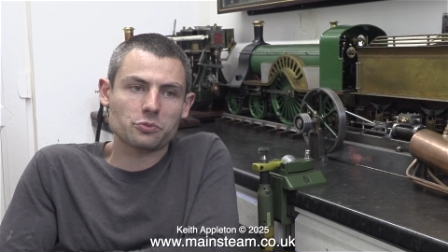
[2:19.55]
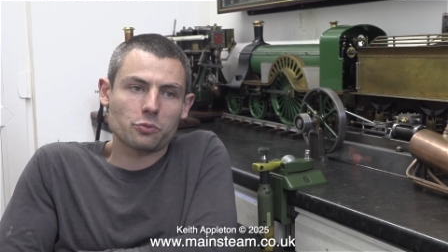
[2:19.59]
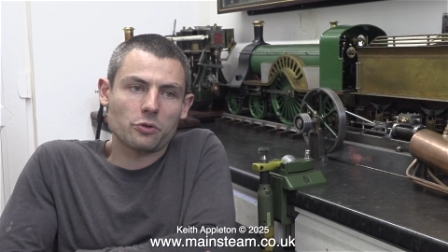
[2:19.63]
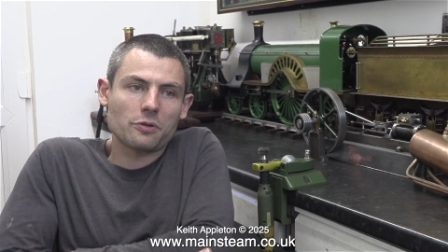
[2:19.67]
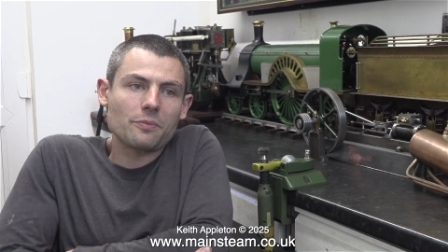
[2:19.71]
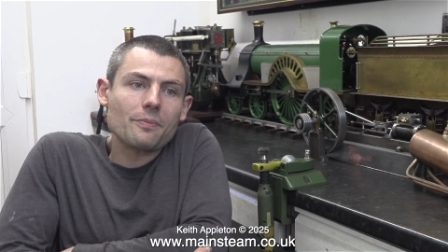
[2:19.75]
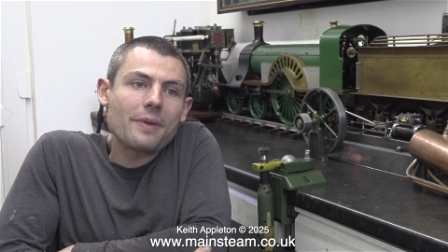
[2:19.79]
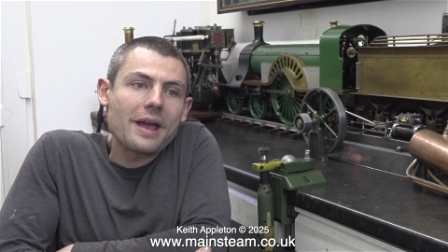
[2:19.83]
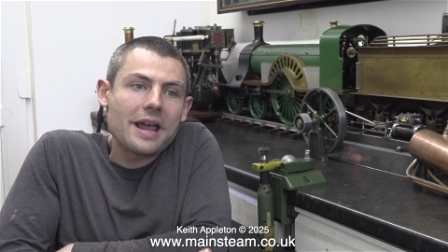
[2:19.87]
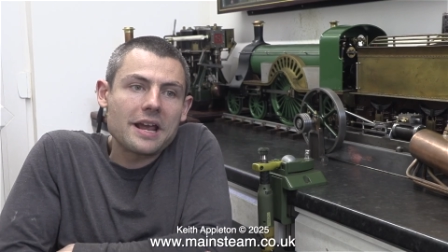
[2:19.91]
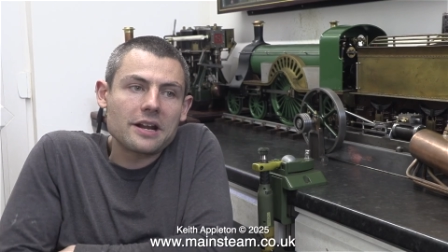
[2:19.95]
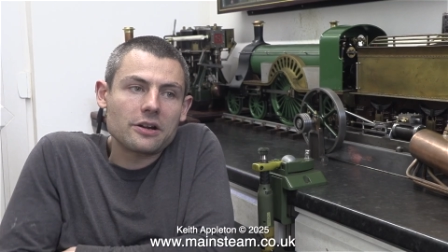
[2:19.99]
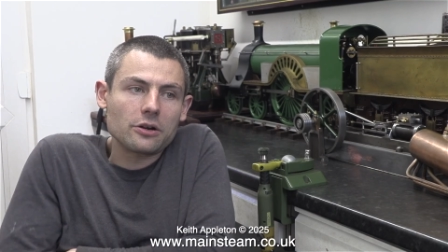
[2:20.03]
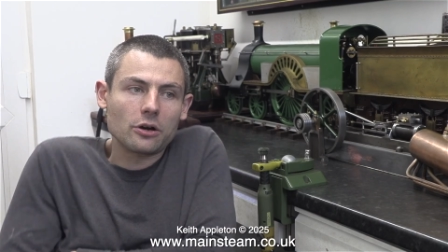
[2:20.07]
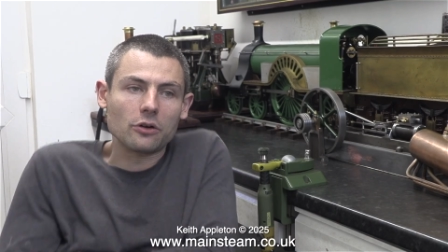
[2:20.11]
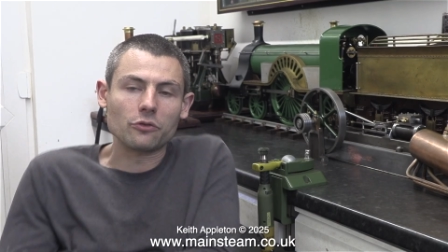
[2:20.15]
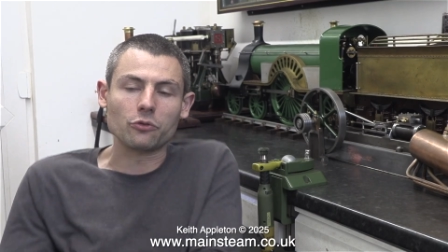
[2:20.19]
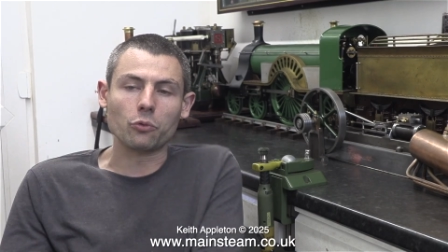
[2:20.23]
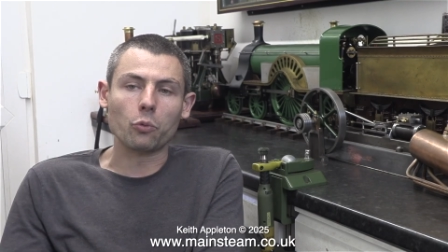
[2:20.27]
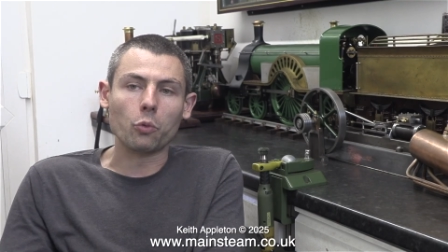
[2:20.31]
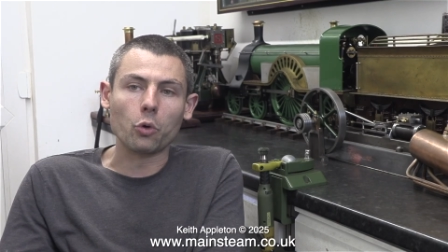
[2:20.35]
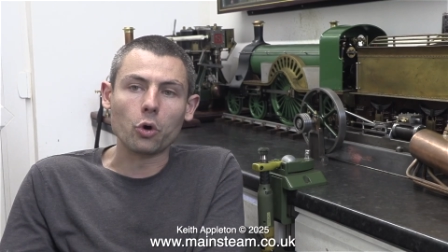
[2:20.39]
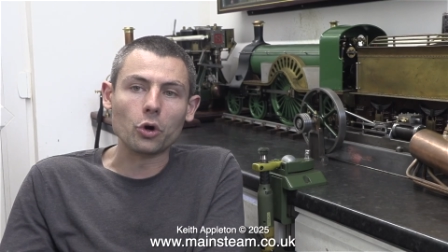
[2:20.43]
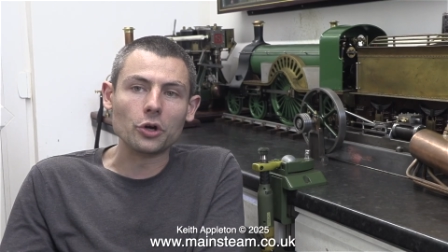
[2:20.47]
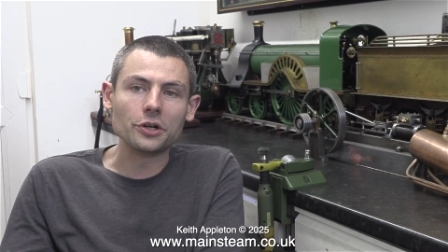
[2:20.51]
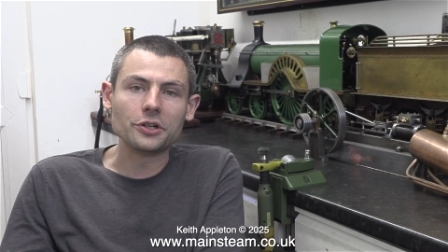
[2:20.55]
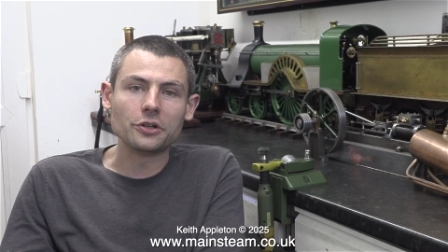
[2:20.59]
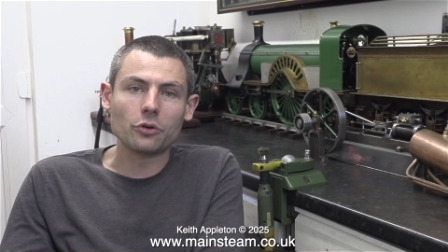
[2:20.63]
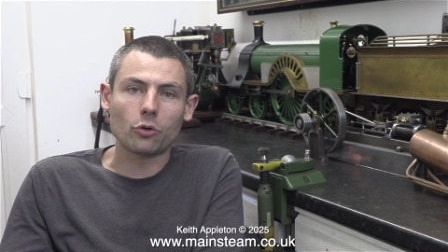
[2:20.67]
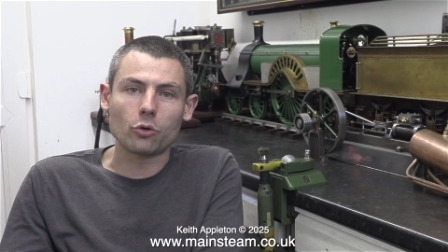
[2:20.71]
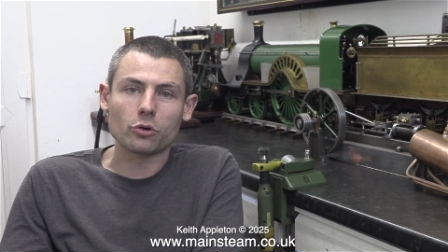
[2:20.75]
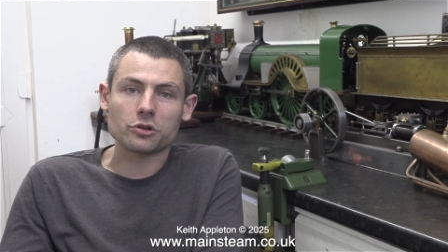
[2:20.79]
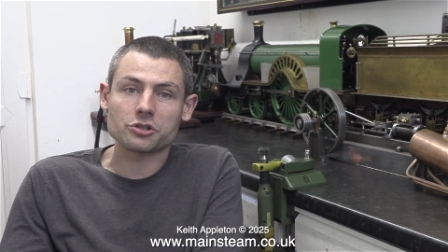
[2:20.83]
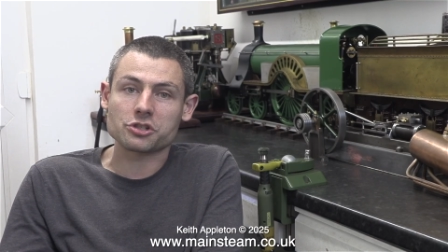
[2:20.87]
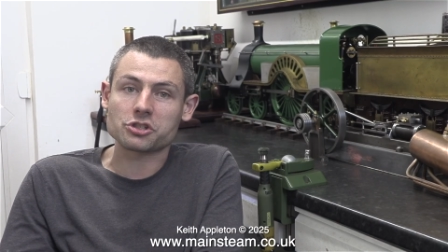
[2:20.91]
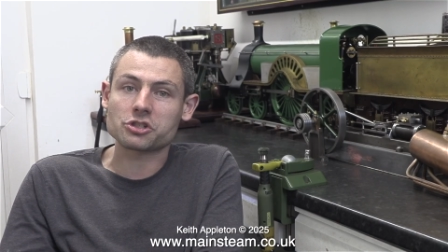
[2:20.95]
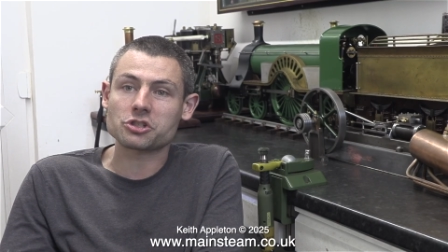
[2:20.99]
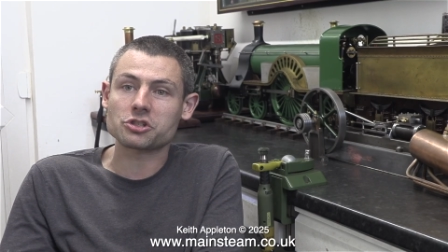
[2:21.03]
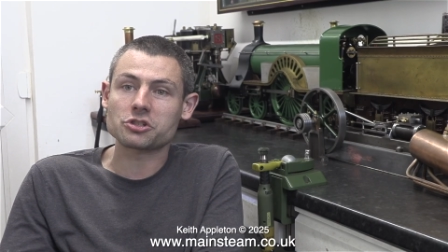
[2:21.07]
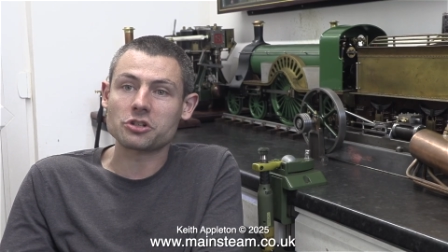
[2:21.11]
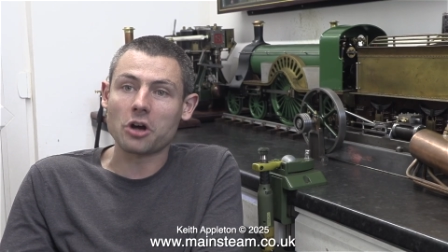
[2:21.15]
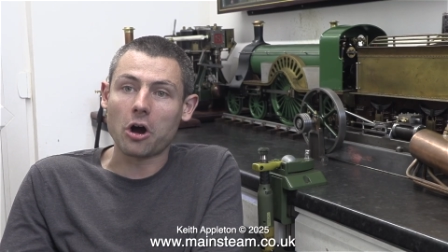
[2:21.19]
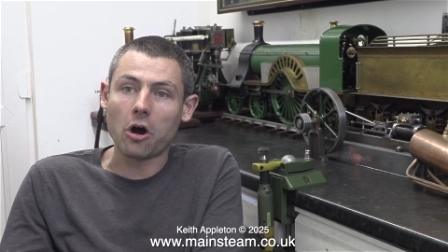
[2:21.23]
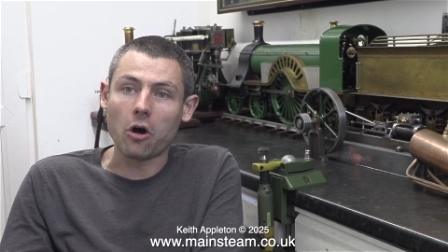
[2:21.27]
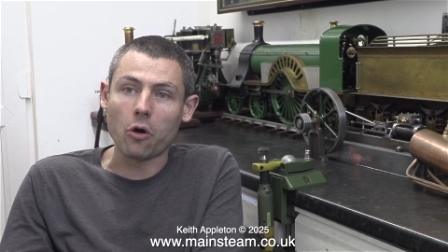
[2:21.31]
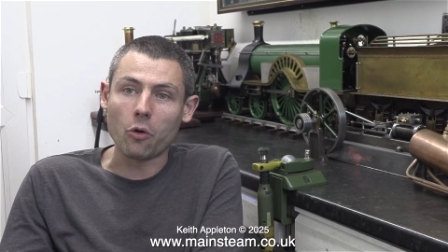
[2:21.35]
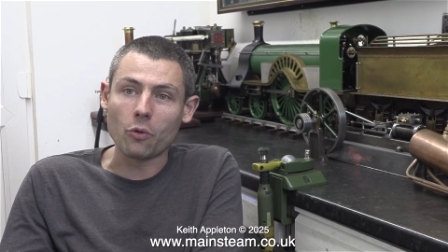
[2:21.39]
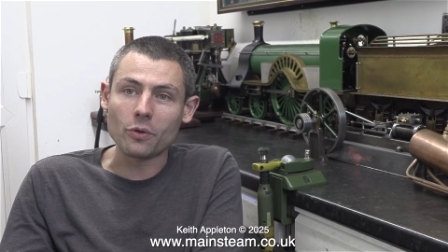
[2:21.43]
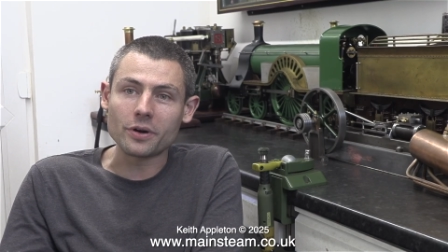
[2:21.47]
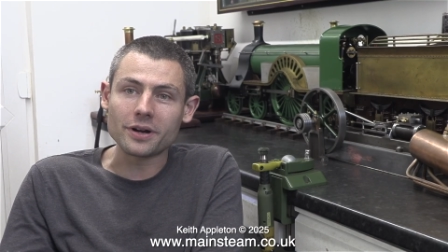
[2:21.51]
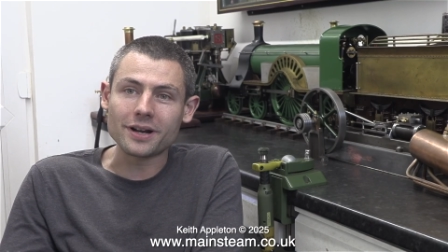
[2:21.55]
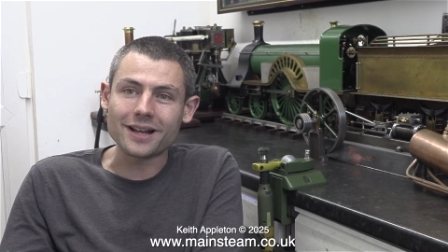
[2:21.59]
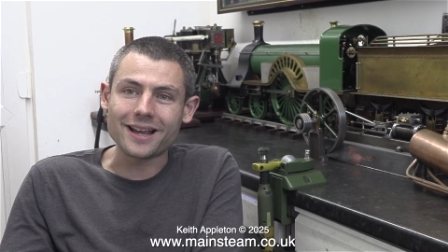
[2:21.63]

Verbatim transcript: were made of wood or stone,